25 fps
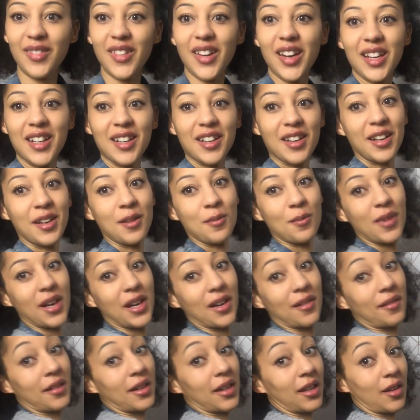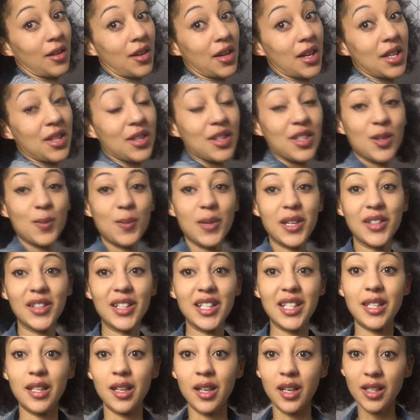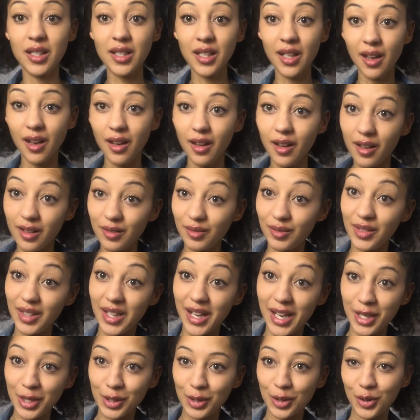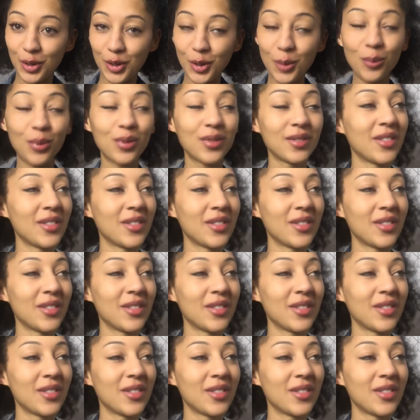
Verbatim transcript: and I'm wearing Inspirited, layered up.